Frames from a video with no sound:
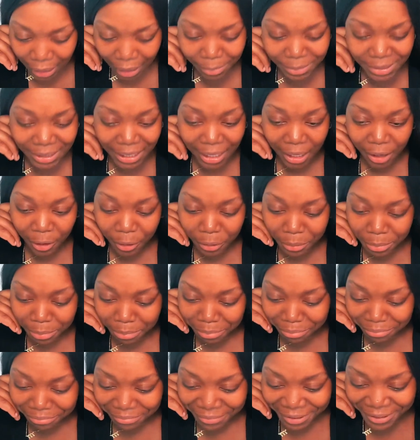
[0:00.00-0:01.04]
I'm scared.
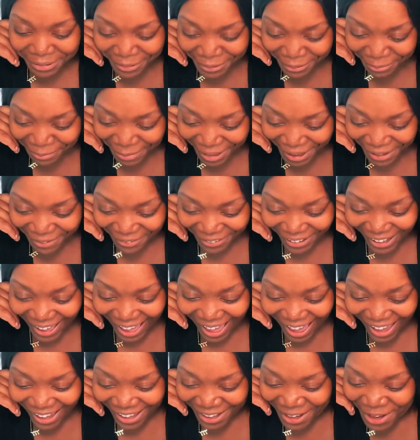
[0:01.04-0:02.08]
I'm not going to
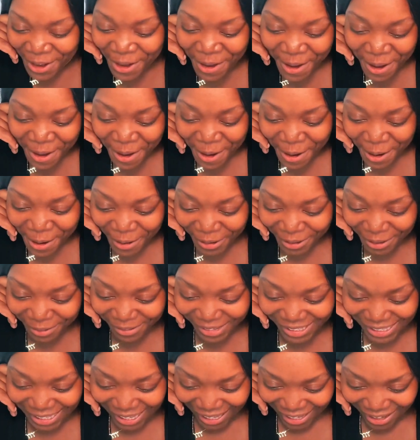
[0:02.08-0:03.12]
lie. Hold
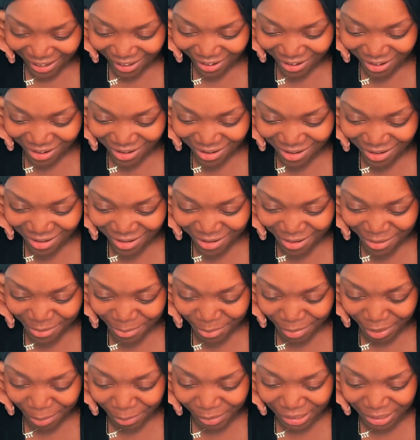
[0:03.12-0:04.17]
on a
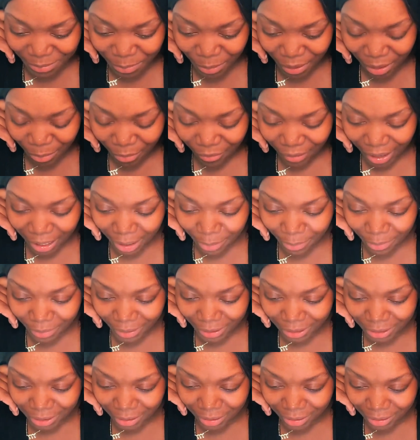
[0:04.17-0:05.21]
second. Let me just put up a random
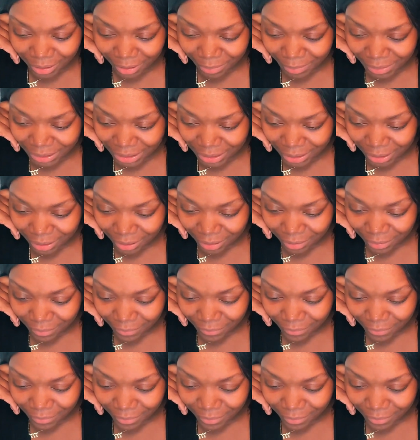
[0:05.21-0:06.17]
picture. Let me see.